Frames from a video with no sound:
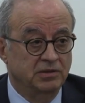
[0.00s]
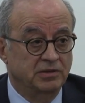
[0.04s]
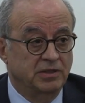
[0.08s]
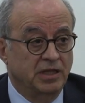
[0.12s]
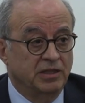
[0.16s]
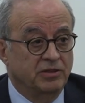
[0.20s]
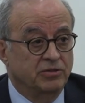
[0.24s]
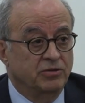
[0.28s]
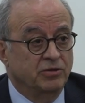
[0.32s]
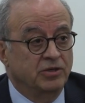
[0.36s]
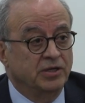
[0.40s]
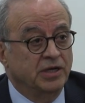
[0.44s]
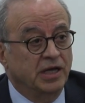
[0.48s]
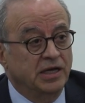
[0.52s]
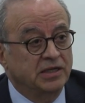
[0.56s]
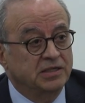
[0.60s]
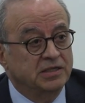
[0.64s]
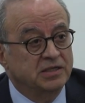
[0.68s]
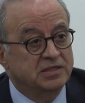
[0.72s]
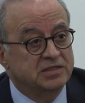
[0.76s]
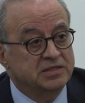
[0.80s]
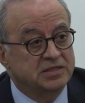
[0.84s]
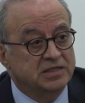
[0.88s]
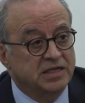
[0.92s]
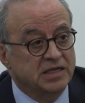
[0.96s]
that the
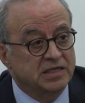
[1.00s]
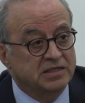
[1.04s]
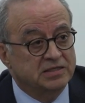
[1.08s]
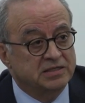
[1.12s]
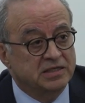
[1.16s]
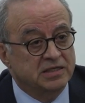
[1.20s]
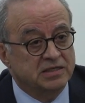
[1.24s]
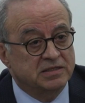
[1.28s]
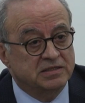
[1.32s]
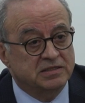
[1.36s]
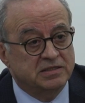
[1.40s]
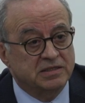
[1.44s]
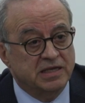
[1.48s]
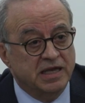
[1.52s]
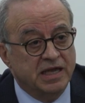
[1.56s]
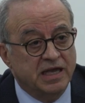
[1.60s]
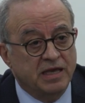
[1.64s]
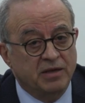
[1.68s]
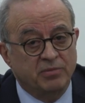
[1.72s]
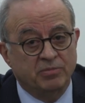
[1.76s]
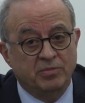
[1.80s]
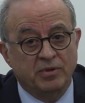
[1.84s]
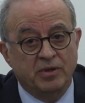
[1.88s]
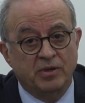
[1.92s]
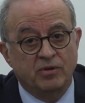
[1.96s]
United States is
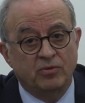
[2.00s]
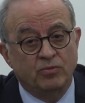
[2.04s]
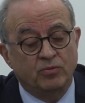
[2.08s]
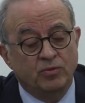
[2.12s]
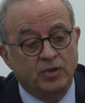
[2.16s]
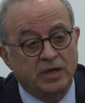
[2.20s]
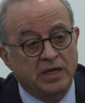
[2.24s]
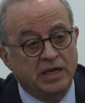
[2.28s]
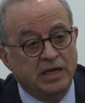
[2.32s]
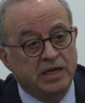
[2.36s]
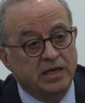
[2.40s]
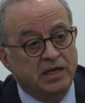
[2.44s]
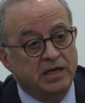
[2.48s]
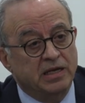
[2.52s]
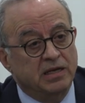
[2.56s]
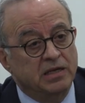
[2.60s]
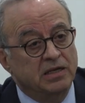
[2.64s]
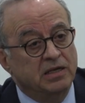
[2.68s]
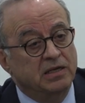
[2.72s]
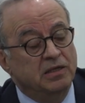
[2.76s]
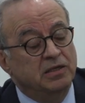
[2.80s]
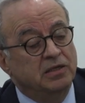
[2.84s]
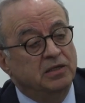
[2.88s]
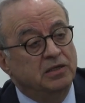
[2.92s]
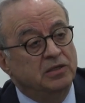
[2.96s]
able, willing
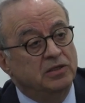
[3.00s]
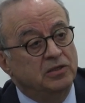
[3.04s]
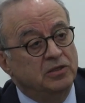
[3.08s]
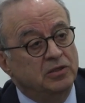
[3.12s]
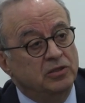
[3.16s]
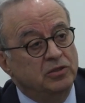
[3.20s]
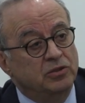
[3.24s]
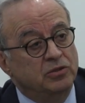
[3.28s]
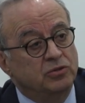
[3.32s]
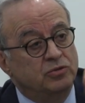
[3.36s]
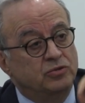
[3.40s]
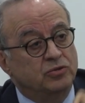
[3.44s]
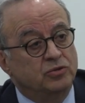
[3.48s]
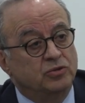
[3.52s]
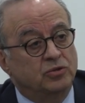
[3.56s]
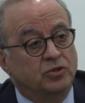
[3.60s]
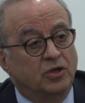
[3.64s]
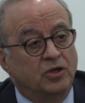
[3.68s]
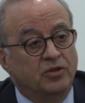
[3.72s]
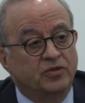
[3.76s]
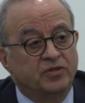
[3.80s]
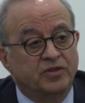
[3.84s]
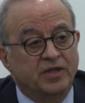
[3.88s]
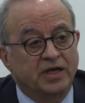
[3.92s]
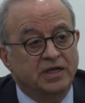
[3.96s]
to
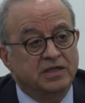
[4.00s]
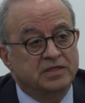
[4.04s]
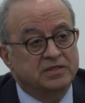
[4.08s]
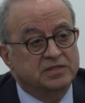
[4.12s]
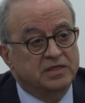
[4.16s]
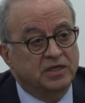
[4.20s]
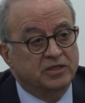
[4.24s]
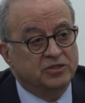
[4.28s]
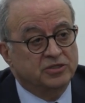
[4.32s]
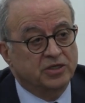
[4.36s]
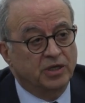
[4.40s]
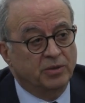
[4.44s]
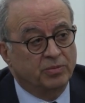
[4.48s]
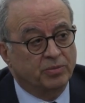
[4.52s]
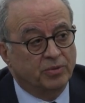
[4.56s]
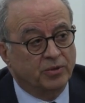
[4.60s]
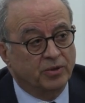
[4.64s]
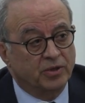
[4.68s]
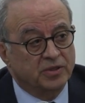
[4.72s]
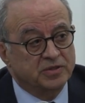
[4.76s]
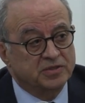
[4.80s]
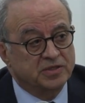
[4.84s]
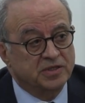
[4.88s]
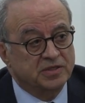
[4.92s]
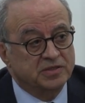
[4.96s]
conduct such a
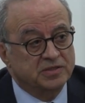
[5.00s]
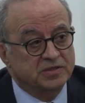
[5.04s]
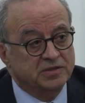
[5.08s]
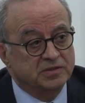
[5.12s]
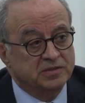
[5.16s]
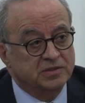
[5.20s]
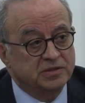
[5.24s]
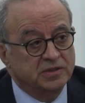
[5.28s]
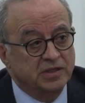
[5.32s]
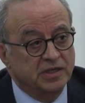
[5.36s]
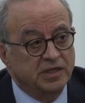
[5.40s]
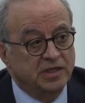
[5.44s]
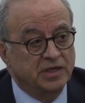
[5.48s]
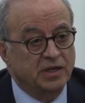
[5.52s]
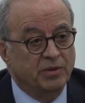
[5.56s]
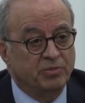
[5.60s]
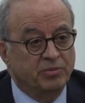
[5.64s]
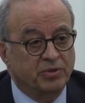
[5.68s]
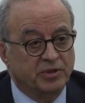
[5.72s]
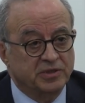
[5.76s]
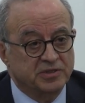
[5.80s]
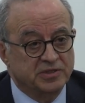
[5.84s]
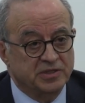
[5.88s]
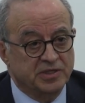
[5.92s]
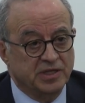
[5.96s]
process in a
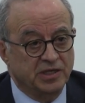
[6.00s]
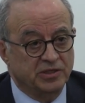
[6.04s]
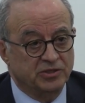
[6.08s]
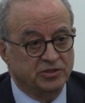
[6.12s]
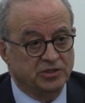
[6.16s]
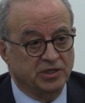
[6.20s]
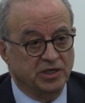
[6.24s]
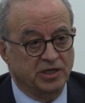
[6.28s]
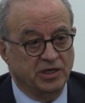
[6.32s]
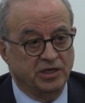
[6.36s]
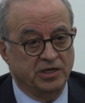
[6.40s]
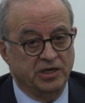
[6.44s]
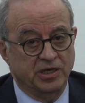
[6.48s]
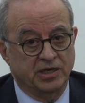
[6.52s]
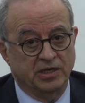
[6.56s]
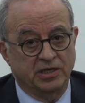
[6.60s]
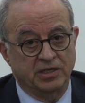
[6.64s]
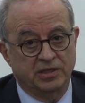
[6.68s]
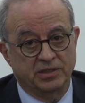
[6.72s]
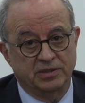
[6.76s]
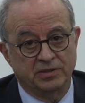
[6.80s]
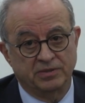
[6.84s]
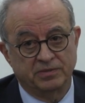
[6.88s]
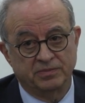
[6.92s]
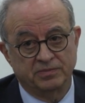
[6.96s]
presidential year?
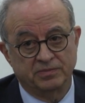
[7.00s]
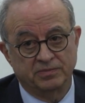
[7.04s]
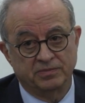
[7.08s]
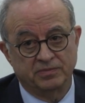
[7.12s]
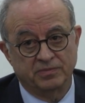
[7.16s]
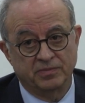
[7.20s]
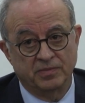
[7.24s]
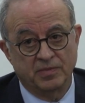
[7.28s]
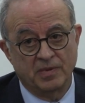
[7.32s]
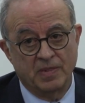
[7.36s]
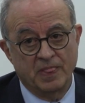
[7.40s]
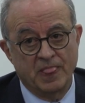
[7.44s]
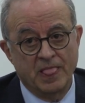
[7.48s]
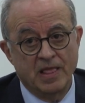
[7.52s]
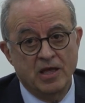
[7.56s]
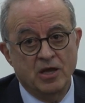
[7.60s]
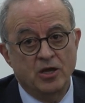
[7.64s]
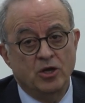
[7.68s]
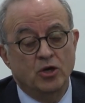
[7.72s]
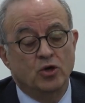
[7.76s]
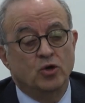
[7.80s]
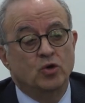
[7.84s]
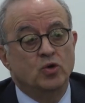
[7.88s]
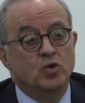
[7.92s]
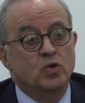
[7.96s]

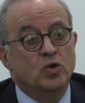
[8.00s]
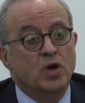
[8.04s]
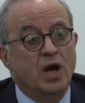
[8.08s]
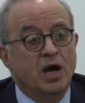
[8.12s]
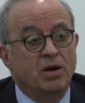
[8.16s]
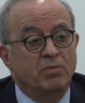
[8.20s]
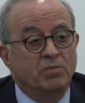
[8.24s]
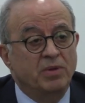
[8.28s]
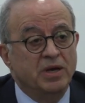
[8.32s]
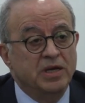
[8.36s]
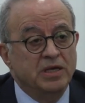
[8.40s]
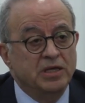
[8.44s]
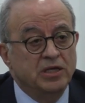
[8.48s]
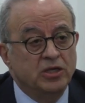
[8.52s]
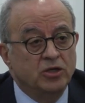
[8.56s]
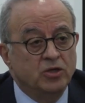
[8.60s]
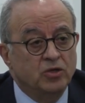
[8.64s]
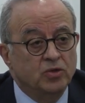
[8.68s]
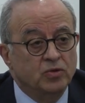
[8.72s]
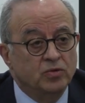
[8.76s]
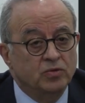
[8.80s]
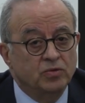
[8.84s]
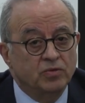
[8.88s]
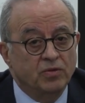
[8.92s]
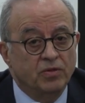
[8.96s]
Who among
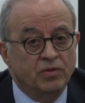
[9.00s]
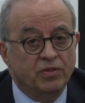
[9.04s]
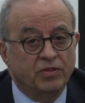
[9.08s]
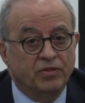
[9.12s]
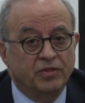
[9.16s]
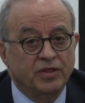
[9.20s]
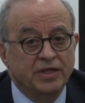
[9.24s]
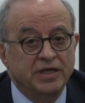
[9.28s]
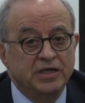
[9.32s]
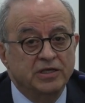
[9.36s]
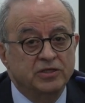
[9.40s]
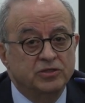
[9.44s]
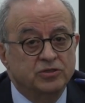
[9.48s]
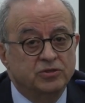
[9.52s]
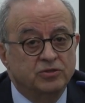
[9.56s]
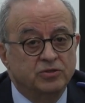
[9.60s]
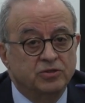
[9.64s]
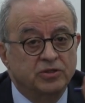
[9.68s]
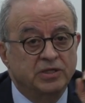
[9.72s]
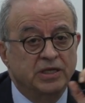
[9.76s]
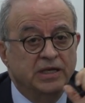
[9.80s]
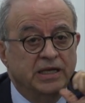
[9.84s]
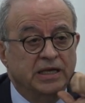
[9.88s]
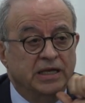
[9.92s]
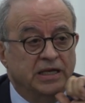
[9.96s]
you thinks
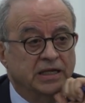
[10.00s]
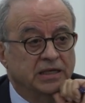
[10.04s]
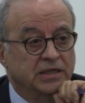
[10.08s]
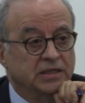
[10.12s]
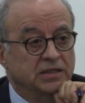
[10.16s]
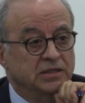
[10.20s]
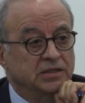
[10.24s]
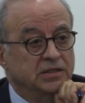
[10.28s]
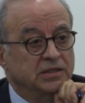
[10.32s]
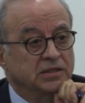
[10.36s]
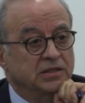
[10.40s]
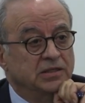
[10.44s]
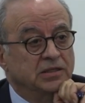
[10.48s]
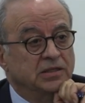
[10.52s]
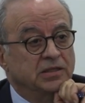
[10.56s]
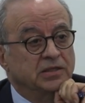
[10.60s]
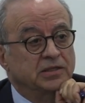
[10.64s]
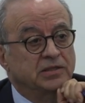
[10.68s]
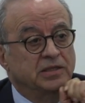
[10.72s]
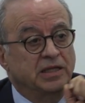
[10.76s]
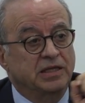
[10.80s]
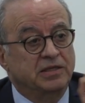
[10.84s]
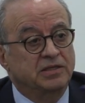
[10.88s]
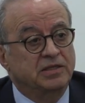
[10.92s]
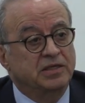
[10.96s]
today
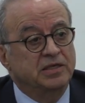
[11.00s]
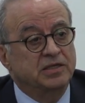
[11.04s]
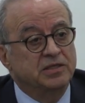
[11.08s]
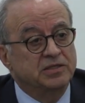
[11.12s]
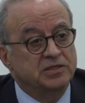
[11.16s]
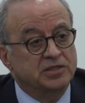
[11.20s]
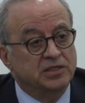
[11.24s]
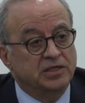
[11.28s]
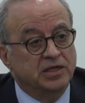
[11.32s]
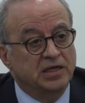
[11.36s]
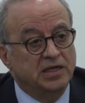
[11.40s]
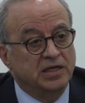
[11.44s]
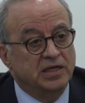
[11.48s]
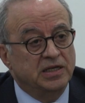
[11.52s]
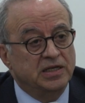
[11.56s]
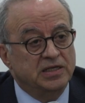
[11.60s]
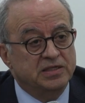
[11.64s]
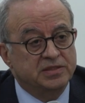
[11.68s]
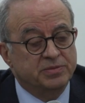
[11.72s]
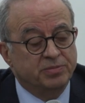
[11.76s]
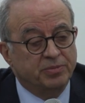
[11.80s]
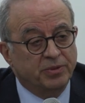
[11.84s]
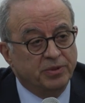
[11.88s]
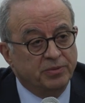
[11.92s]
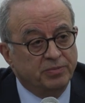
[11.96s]
that Israel
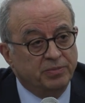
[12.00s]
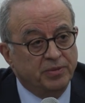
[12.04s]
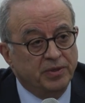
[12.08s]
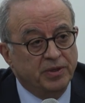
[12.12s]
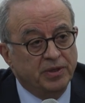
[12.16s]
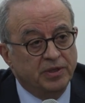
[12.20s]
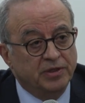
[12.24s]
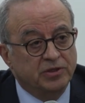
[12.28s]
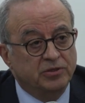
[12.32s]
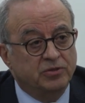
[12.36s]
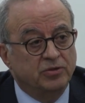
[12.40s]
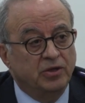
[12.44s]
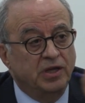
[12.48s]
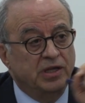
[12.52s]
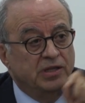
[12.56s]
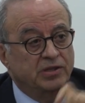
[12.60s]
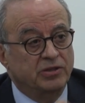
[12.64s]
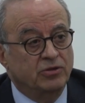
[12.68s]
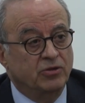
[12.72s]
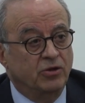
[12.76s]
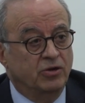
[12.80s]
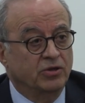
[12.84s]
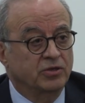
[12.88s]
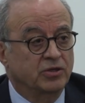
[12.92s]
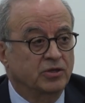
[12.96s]
is prepared to end
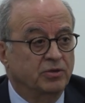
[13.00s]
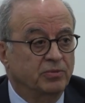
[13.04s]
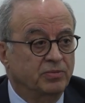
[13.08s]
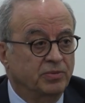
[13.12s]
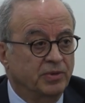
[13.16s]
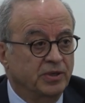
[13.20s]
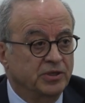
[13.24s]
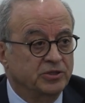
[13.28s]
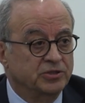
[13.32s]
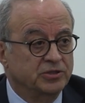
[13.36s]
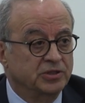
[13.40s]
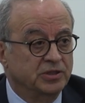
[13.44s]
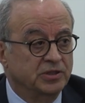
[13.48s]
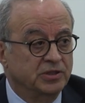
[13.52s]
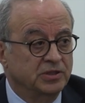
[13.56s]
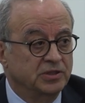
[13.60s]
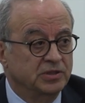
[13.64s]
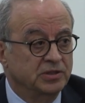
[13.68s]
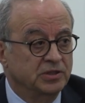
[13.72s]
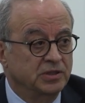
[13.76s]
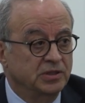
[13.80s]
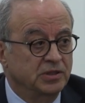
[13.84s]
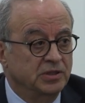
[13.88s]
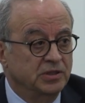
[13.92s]
the occupation?